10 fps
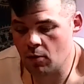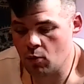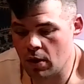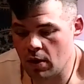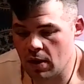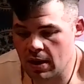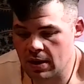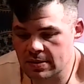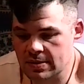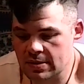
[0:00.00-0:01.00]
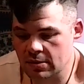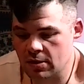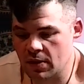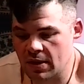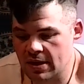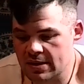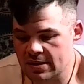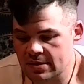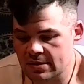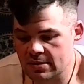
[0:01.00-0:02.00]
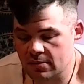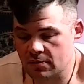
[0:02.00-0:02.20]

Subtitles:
whereas Loki is